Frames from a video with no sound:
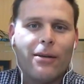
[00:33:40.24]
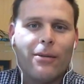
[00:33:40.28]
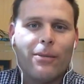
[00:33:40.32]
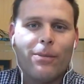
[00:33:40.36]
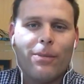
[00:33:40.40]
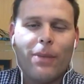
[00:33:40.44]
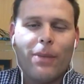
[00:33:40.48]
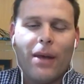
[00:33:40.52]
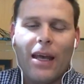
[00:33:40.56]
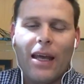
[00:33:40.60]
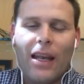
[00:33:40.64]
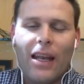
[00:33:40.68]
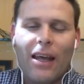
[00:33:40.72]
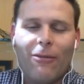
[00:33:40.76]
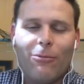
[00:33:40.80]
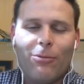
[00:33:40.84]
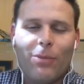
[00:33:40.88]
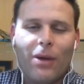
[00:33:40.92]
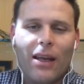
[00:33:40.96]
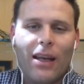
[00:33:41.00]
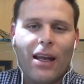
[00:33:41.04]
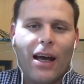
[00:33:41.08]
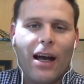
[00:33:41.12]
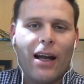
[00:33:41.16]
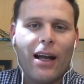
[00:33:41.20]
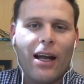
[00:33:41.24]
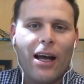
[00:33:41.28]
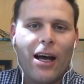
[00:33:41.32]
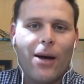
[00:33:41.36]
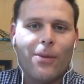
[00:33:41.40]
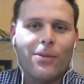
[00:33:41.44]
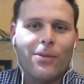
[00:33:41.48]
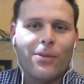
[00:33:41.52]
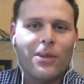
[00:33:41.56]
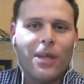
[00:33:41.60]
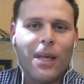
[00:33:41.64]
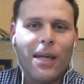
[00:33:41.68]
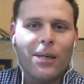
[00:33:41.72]

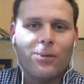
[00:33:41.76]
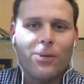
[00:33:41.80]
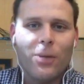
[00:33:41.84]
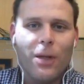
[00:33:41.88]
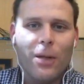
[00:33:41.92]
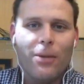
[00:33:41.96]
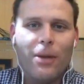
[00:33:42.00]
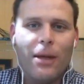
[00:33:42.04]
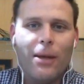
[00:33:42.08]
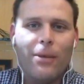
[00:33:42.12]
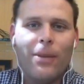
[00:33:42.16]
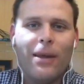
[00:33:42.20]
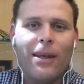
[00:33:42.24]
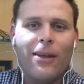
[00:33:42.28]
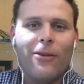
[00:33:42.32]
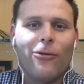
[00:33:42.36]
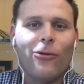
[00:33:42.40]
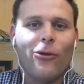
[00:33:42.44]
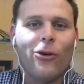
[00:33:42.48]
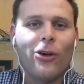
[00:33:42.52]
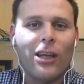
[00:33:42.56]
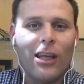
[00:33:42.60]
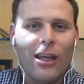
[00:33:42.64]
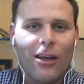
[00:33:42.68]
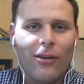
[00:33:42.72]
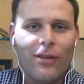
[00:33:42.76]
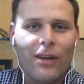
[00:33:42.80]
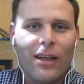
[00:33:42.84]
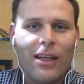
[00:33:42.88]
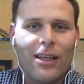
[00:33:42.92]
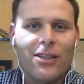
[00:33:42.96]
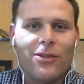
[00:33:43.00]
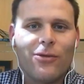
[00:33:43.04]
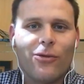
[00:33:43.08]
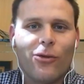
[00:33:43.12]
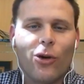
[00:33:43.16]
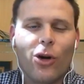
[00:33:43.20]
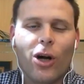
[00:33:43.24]
pnfp.com/PPP forgiveness,
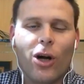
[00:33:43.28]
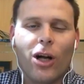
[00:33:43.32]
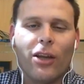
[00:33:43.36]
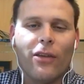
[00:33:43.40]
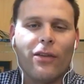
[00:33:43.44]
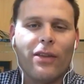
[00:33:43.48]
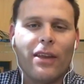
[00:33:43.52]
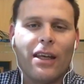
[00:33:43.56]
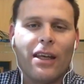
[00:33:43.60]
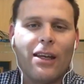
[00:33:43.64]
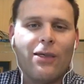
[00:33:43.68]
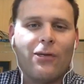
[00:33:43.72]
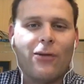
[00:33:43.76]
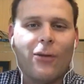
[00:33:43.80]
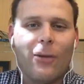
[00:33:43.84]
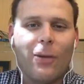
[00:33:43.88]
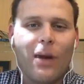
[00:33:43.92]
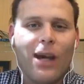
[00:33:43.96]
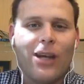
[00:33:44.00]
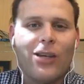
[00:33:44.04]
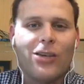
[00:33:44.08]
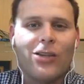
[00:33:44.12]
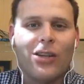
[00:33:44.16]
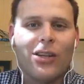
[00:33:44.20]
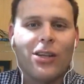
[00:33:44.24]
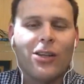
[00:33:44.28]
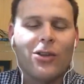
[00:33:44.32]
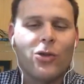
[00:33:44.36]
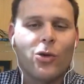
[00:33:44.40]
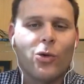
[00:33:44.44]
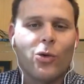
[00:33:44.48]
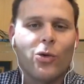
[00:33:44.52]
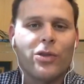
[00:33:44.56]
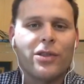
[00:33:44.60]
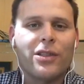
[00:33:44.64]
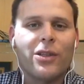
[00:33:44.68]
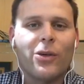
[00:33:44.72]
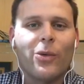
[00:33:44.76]
for all of the information and
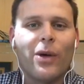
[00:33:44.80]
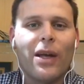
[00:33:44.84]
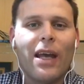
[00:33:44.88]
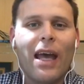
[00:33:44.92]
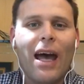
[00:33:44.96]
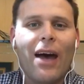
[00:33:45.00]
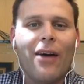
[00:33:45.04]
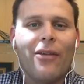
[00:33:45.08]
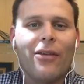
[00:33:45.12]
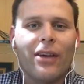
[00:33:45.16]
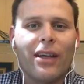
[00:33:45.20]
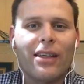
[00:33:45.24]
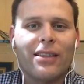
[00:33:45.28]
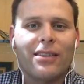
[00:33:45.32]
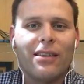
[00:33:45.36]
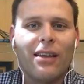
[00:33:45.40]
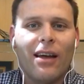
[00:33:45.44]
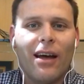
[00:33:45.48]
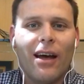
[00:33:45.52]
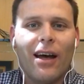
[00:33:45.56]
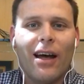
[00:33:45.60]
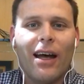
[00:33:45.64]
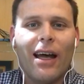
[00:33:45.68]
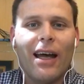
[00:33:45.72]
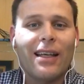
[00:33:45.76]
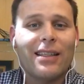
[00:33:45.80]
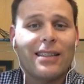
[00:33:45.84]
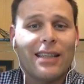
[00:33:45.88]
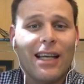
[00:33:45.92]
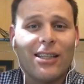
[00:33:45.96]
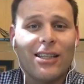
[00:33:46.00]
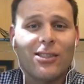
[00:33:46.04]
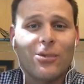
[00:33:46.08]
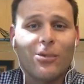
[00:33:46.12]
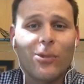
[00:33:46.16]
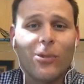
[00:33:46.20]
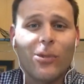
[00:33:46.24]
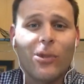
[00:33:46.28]
tools that we have
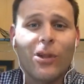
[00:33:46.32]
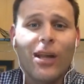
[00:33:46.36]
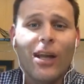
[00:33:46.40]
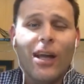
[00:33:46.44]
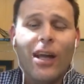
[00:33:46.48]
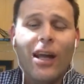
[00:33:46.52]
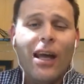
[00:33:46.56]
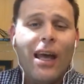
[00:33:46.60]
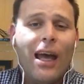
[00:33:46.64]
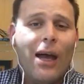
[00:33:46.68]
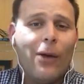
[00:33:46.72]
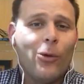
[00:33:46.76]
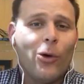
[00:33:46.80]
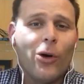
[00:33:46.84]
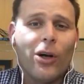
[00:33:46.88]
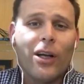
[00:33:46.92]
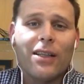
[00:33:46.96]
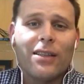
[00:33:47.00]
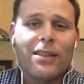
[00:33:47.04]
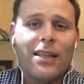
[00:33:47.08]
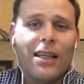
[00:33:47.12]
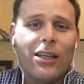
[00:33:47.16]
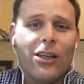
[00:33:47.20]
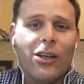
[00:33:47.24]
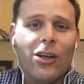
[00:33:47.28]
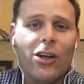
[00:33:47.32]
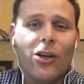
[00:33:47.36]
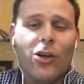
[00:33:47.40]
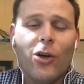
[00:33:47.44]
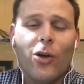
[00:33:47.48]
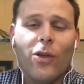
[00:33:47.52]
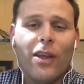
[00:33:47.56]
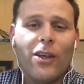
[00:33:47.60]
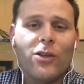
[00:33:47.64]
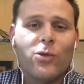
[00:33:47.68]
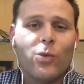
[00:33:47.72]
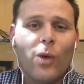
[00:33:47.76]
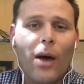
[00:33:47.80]
accessible. And we'll continue to do
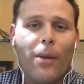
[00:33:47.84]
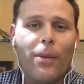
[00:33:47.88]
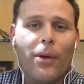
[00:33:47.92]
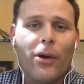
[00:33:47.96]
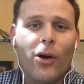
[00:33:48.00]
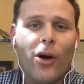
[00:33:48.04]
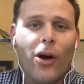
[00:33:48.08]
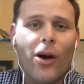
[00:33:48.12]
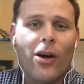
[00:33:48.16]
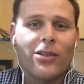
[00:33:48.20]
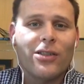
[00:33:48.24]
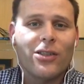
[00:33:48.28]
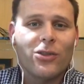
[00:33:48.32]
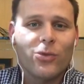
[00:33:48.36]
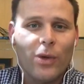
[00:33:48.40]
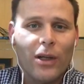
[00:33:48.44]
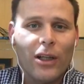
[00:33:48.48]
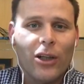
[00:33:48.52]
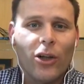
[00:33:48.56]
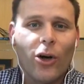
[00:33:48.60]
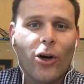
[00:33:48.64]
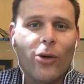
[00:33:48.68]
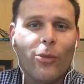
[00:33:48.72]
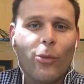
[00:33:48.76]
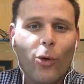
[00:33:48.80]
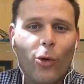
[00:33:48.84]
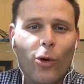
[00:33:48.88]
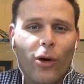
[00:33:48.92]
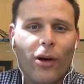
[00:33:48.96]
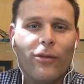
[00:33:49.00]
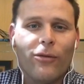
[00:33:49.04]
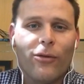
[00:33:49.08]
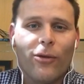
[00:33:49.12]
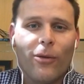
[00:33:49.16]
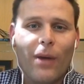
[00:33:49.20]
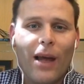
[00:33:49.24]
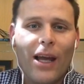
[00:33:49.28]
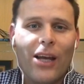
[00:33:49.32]
these webinars as we learn more
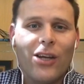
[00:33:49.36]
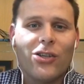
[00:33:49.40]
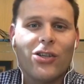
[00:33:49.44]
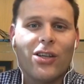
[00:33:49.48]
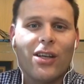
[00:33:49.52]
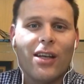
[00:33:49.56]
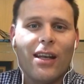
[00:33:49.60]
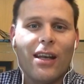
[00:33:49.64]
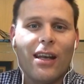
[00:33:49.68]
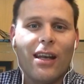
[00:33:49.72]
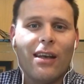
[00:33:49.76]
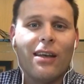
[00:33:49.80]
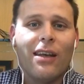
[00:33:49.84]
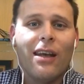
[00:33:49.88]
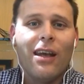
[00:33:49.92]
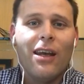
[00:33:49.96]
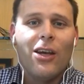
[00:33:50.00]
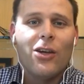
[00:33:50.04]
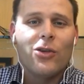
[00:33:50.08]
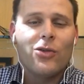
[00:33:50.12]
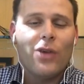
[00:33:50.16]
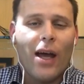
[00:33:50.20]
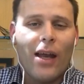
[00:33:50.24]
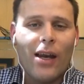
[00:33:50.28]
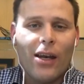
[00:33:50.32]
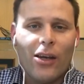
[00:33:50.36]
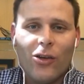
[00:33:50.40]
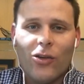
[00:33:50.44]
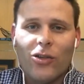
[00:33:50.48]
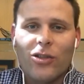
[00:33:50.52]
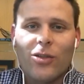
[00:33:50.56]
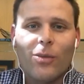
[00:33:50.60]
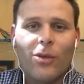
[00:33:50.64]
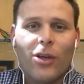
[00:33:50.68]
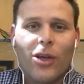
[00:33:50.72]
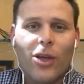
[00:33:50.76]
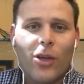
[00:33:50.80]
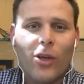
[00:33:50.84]
information and try to do some
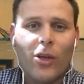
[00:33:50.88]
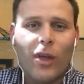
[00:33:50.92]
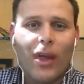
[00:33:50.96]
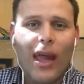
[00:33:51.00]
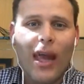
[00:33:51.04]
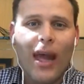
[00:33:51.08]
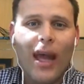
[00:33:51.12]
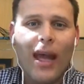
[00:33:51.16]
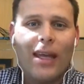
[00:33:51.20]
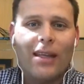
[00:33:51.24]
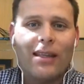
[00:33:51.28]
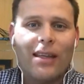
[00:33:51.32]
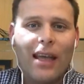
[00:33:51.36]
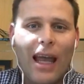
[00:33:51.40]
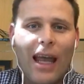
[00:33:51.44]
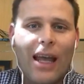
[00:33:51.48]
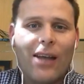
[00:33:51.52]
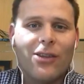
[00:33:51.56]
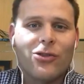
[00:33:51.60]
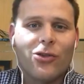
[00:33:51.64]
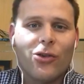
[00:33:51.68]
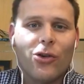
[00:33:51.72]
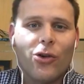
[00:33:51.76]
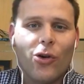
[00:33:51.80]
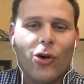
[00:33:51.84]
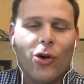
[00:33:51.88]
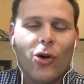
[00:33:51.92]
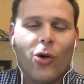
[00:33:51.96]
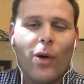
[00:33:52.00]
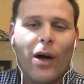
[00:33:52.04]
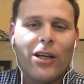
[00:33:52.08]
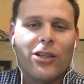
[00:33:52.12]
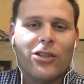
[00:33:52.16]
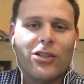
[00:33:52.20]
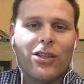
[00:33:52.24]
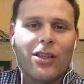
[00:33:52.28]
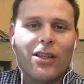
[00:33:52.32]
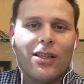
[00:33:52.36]
Q&A to answer your
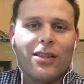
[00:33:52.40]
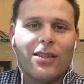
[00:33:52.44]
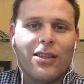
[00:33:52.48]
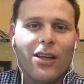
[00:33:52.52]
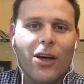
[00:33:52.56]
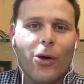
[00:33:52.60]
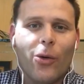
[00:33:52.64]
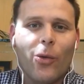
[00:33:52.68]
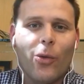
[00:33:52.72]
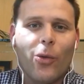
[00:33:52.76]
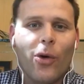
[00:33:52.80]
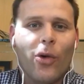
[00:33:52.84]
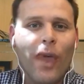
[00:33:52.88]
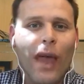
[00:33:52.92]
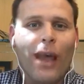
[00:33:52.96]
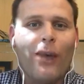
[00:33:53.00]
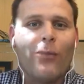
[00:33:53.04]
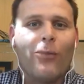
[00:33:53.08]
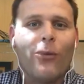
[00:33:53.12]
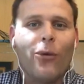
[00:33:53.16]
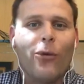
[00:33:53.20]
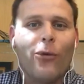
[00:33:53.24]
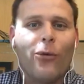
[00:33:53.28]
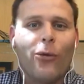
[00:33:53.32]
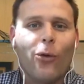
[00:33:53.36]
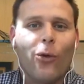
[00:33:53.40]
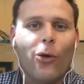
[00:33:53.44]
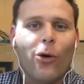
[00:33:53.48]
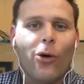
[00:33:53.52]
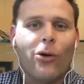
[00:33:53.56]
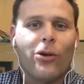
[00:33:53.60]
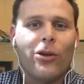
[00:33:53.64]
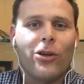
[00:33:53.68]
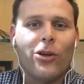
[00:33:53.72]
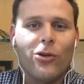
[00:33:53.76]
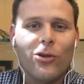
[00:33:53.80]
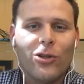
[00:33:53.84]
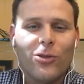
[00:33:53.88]
questions. So we're thankful for
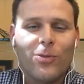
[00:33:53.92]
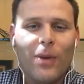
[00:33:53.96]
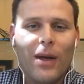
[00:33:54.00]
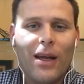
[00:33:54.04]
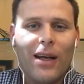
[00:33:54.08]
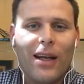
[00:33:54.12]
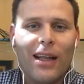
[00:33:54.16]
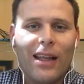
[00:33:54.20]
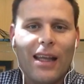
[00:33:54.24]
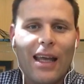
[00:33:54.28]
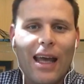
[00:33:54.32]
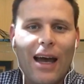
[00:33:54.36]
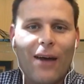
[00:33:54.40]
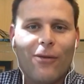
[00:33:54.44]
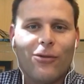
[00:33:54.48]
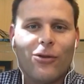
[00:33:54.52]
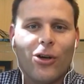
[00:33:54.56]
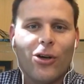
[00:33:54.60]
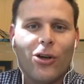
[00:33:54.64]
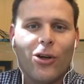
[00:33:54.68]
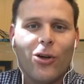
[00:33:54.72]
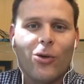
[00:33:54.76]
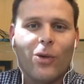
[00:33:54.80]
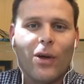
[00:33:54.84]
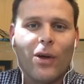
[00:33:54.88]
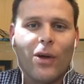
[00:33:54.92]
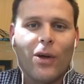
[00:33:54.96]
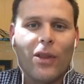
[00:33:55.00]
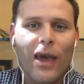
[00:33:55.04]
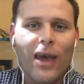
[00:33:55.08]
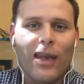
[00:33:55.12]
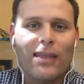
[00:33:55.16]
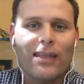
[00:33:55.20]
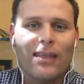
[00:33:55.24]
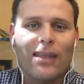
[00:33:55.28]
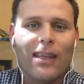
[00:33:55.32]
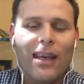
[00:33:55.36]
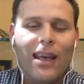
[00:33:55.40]
you spending the afternoon with
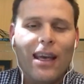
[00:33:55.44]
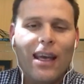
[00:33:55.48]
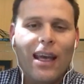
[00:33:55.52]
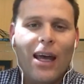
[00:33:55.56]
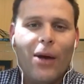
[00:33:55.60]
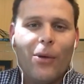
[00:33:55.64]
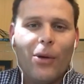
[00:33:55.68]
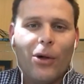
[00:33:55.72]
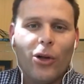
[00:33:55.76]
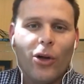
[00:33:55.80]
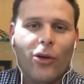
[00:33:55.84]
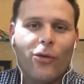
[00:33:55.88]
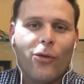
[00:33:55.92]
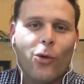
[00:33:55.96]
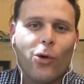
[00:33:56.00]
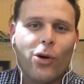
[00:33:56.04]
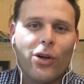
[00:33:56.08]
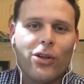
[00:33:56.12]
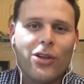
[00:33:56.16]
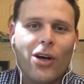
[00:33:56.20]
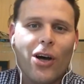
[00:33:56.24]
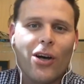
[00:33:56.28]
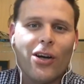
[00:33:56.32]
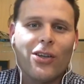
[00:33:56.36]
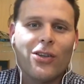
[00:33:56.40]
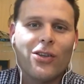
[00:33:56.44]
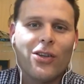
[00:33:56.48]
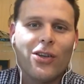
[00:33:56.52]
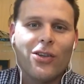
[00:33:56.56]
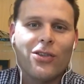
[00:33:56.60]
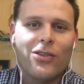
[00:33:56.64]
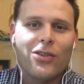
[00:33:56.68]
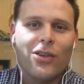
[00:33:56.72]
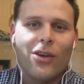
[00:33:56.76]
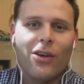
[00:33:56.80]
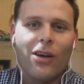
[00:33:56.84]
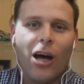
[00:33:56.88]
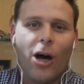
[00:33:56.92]
us, and we look forward to talking to you
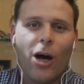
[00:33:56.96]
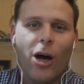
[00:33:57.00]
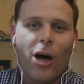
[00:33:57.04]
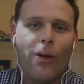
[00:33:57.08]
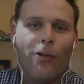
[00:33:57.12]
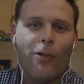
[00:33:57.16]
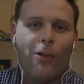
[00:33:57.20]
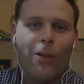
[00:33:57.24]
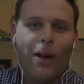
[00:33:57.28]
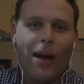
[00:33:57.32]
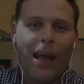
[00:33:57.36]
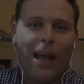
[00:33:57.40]
soon. I hope everybody